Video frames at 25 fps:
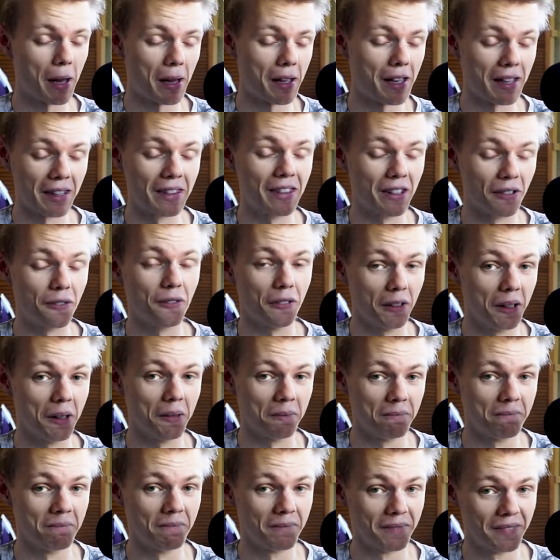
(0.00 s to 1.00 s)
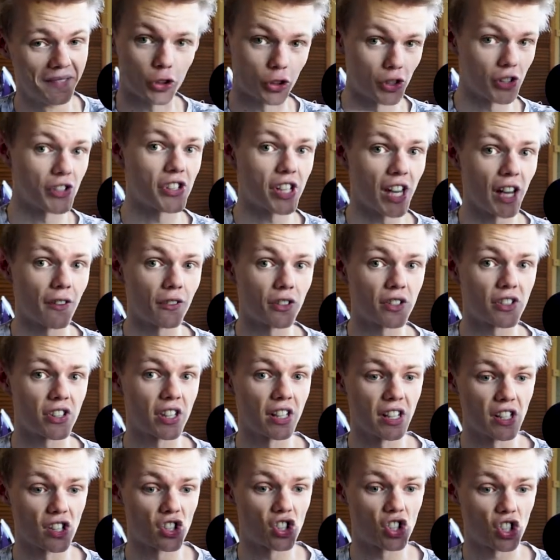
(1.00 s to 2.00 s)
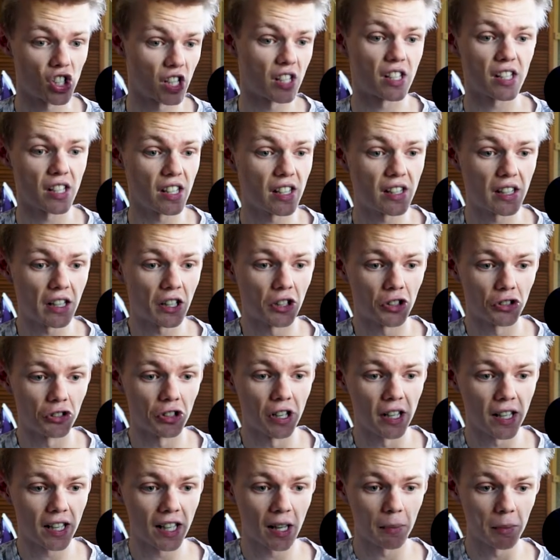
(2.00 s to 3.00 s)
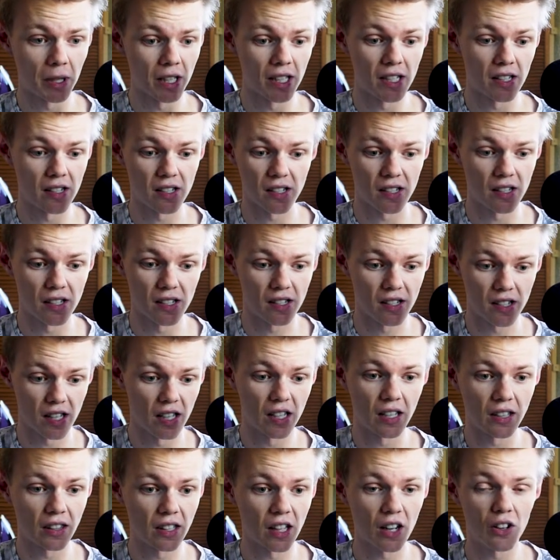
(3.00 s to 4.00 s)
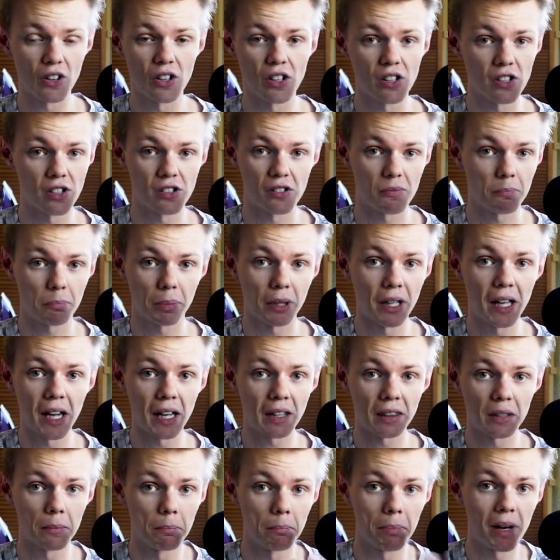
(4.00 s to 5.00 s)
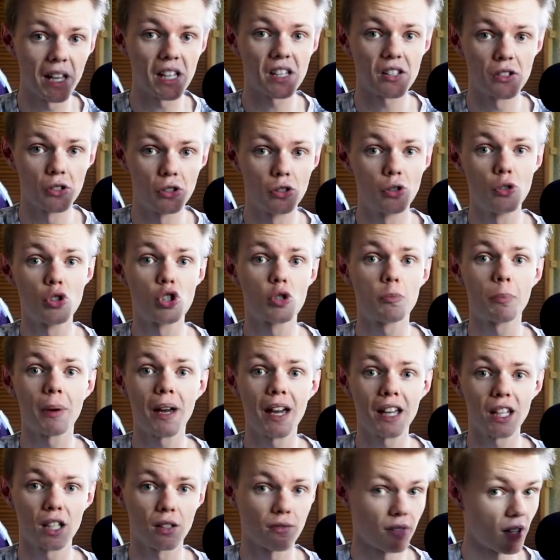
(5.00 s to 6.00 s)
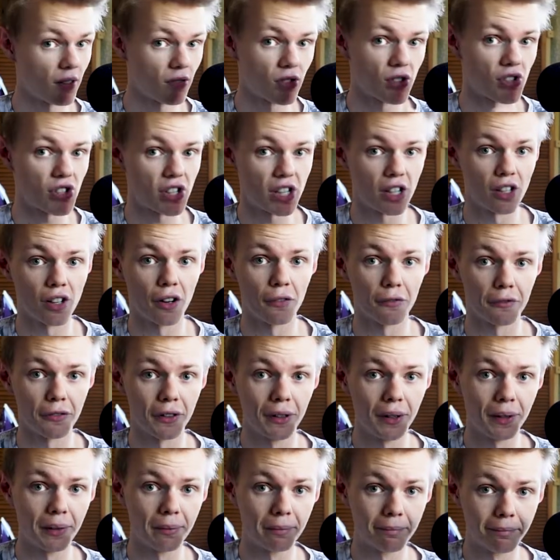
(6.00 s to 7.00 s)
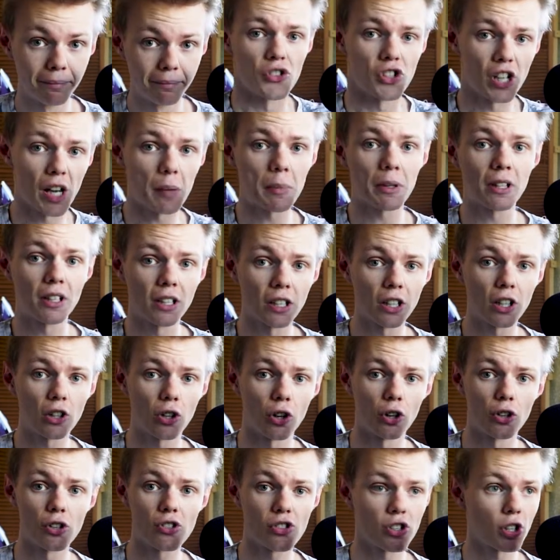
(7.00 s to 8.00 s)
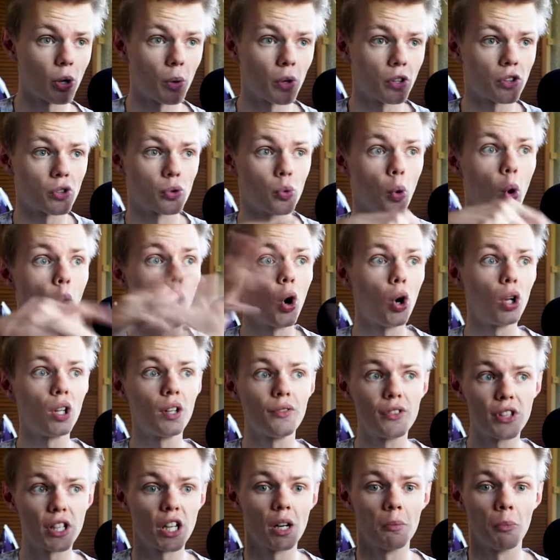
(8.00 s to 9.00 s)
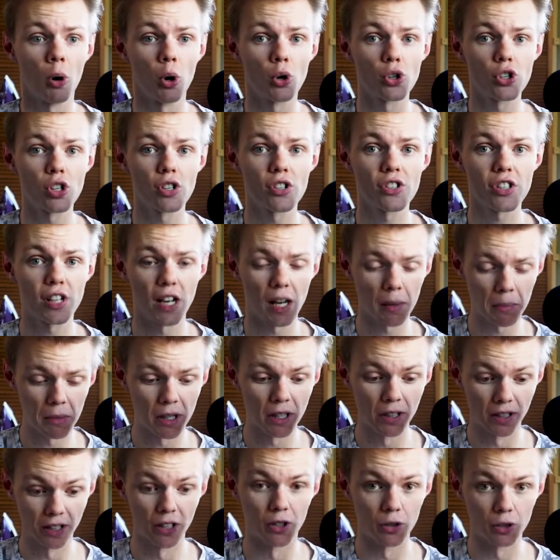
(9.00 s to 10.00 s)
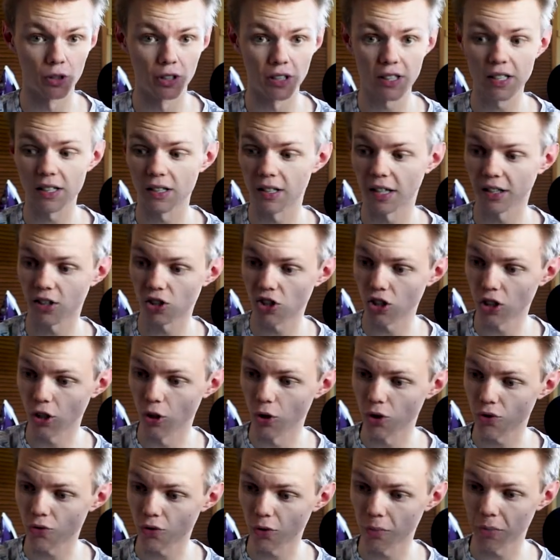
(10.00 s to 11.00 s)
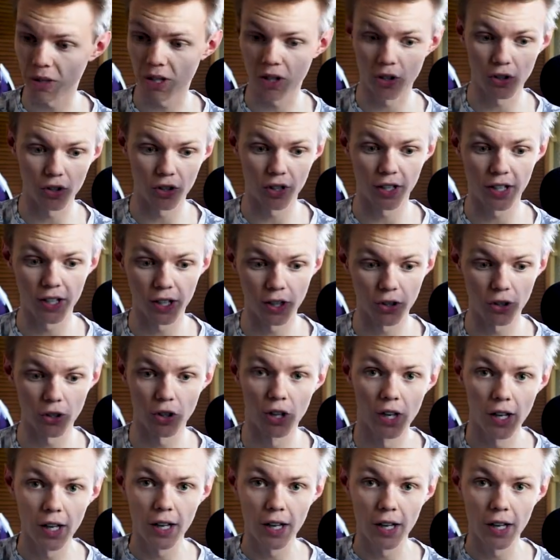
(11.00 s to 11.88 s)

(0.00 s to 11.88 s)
in the film. Chris Evans and his shit-eating grin. I mean, he's sitting there and he's playing the best douchebag you've ever seen on film. Jamie Lee Curtis going through all of the emotions, and I mean literally, like she goes from here to here